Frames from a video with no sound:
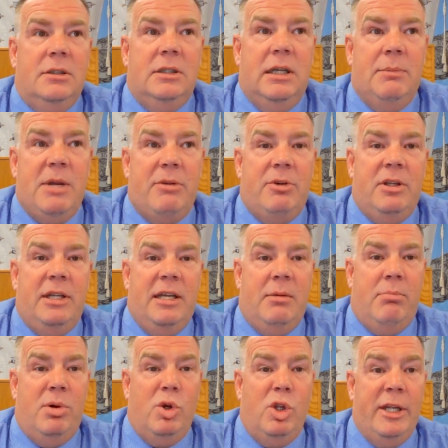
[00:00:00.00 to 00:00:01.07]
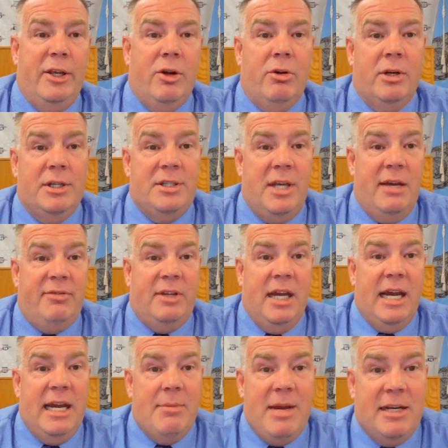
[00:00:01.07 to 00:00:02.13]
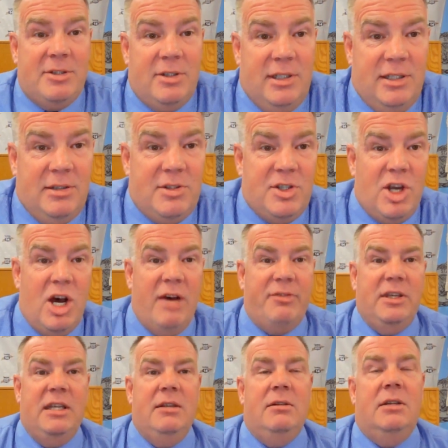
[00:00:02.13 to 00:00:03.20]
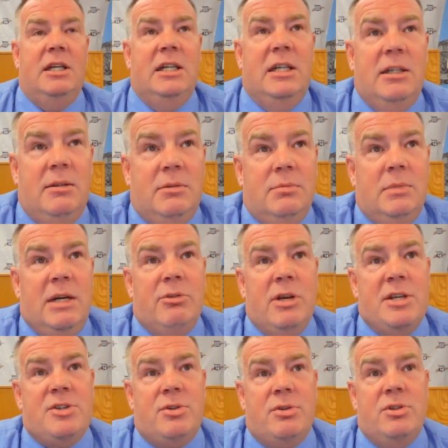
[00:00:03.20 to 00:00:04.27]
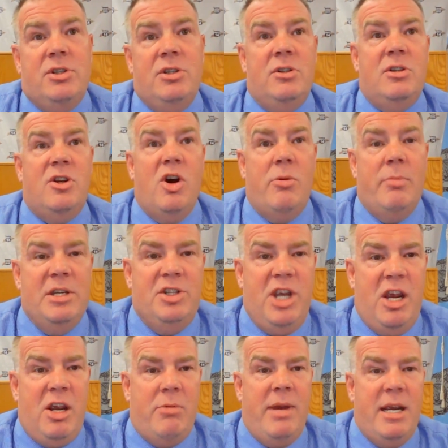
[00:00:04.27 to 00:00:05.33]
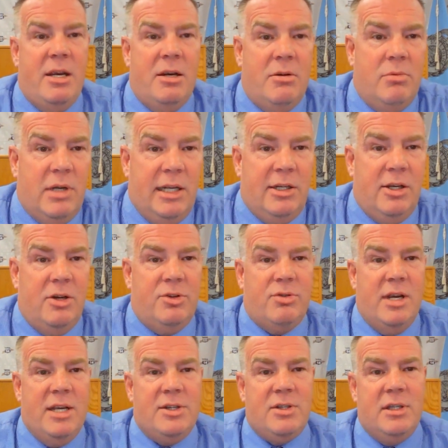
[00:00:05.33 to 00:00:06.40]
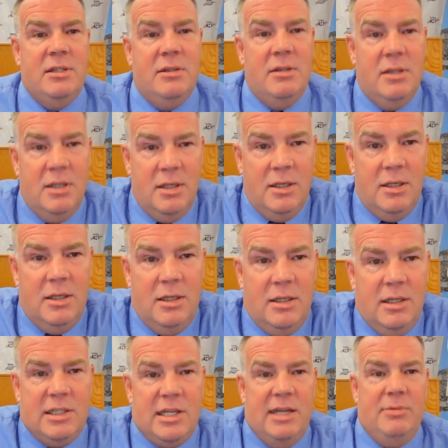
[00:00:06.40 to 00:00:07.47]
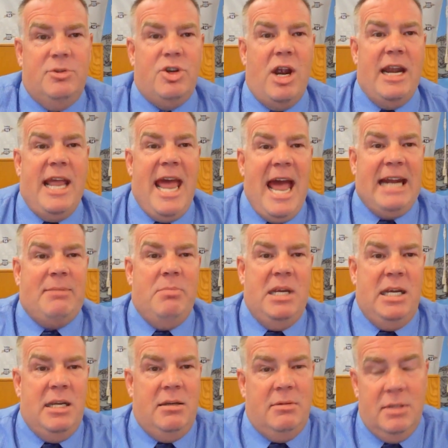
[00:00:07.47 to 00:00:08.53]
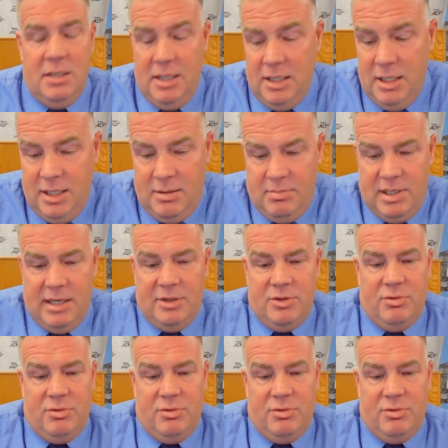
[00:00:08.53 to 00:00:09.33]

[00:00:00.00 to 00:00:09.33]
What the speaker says: I'm not really a bully or a tough guy. I'm actually a softy. My wrestlers used to call me Jer Bear when I coached wrestling because I tried to act mean, but I was